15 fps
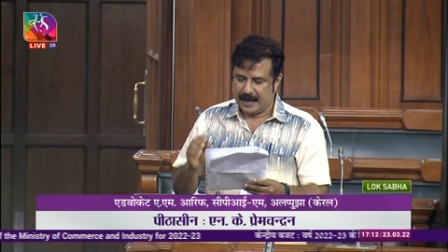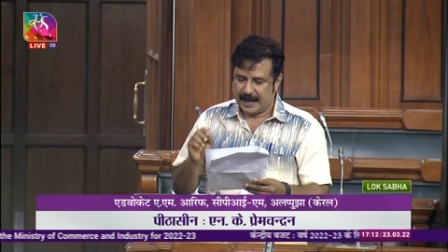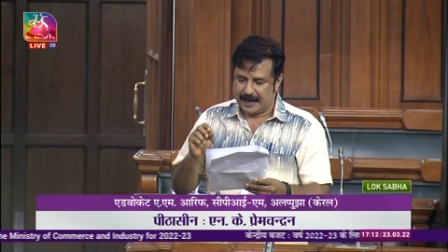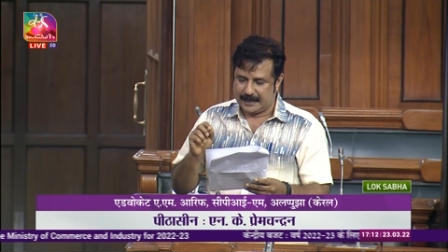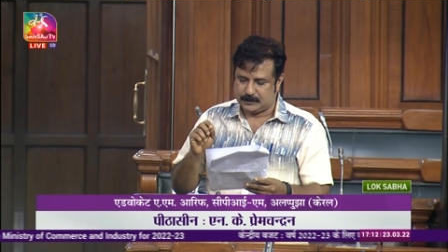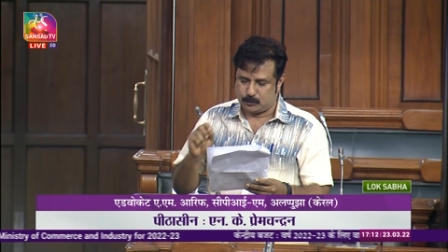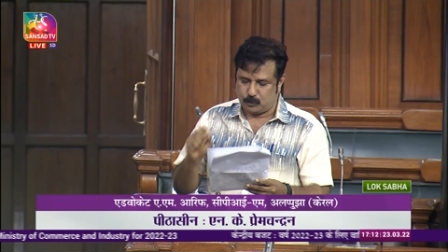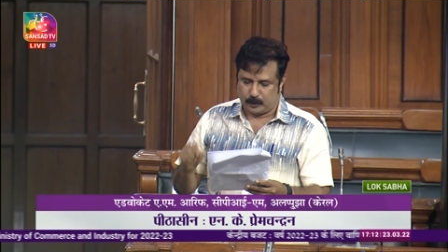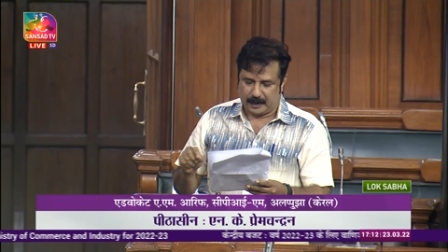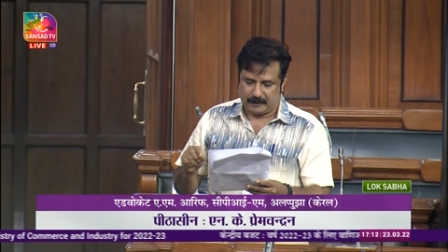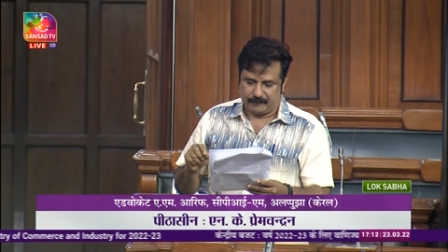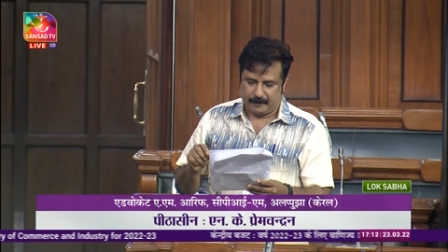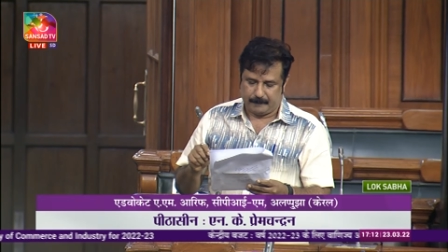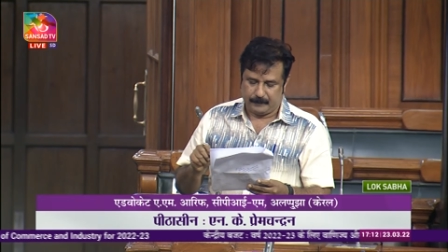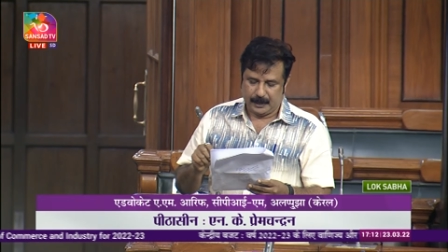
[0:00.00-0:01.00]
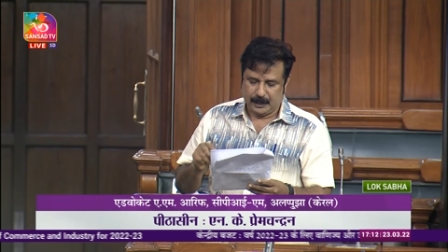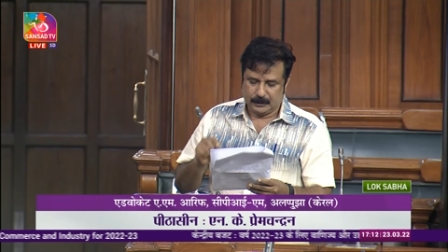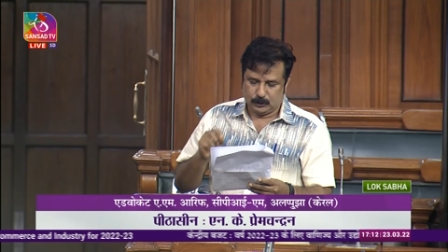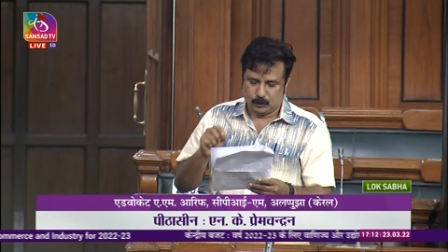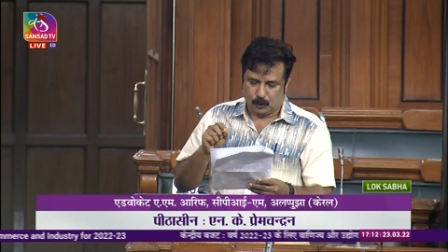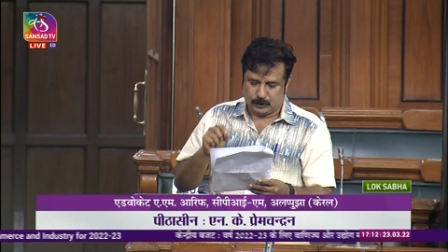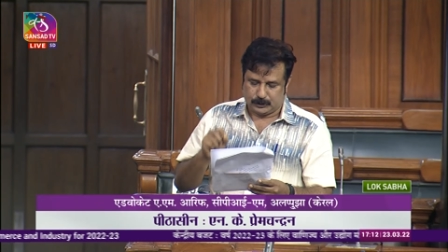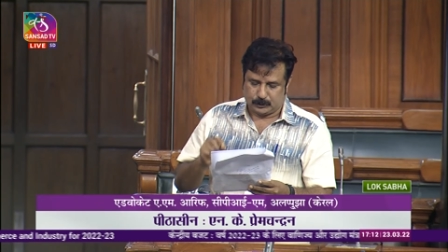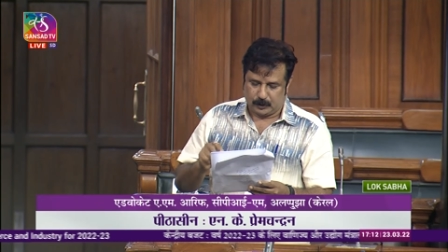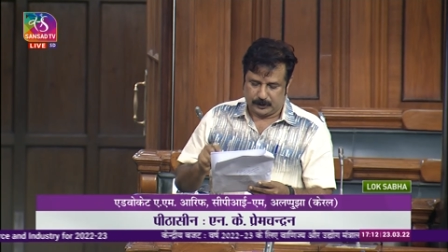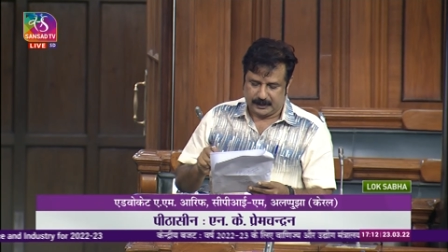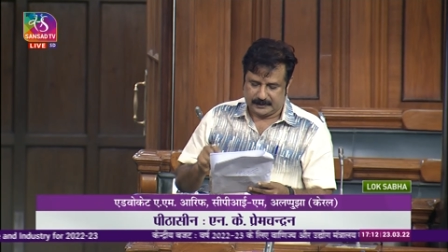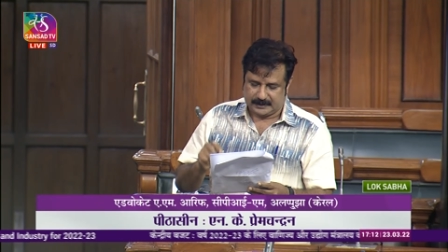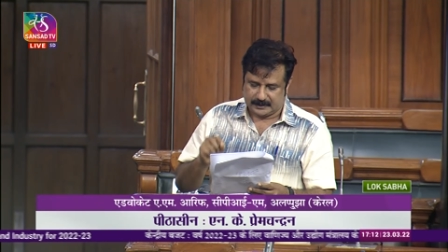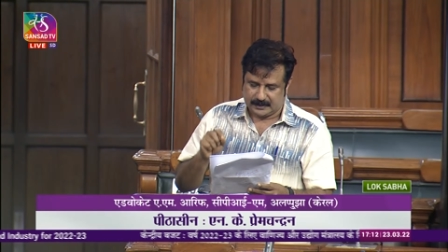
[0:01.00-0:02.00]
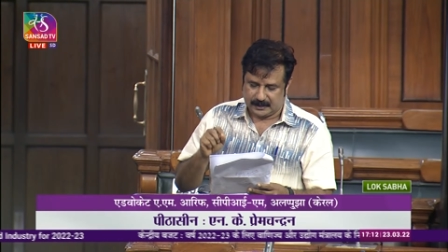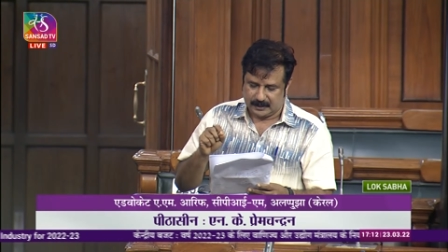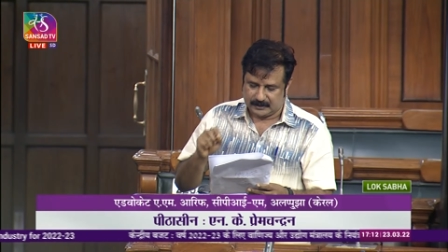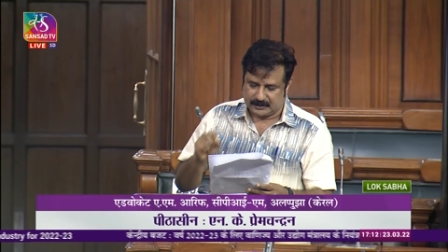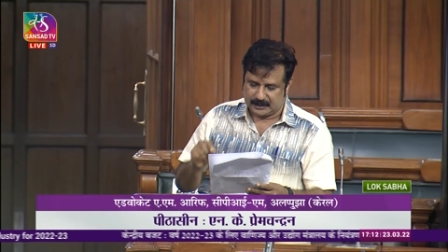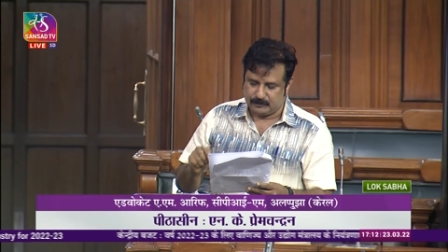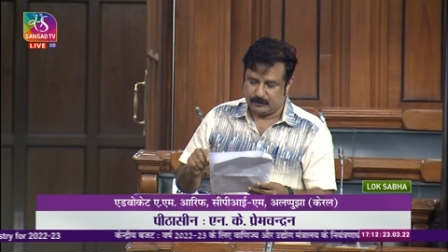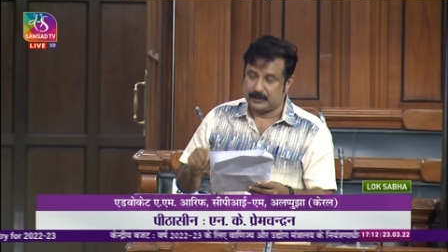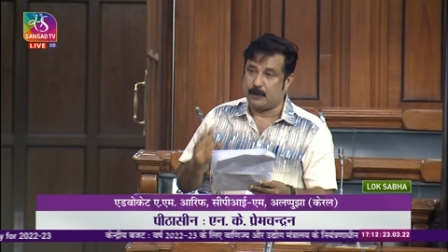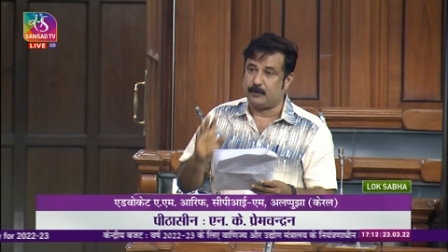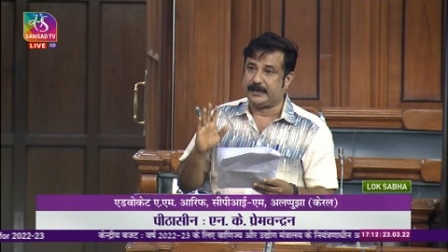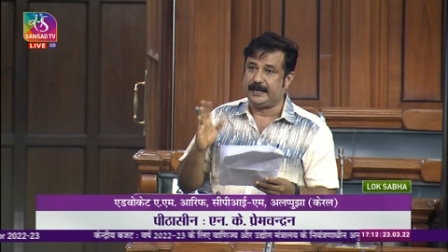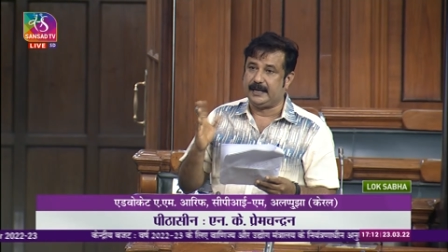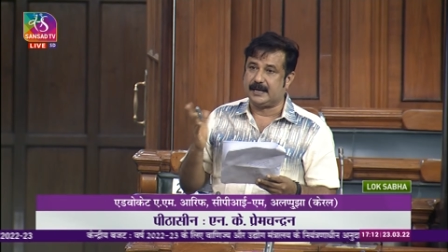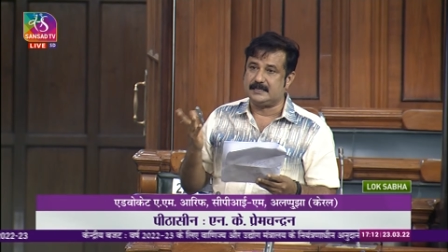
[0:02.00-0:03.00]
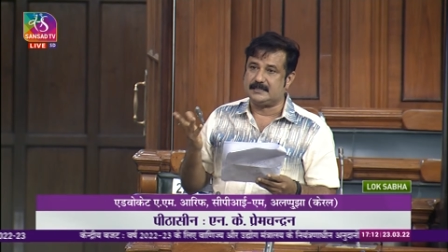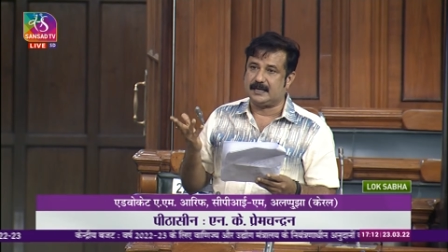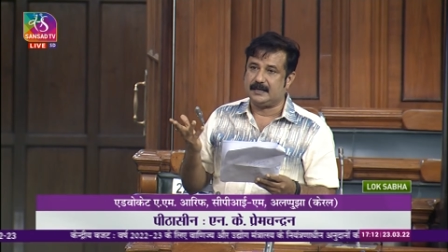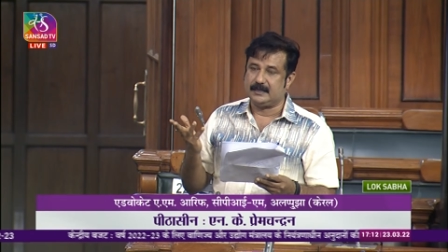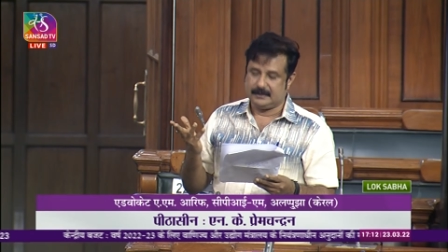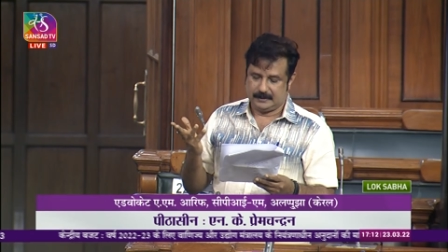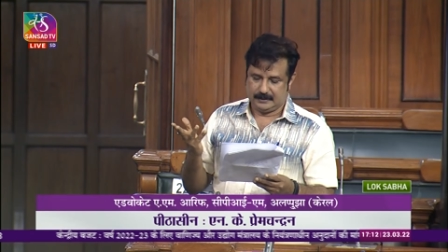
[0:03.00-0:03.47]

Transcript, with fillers: excluded from those 26 industries without any reason.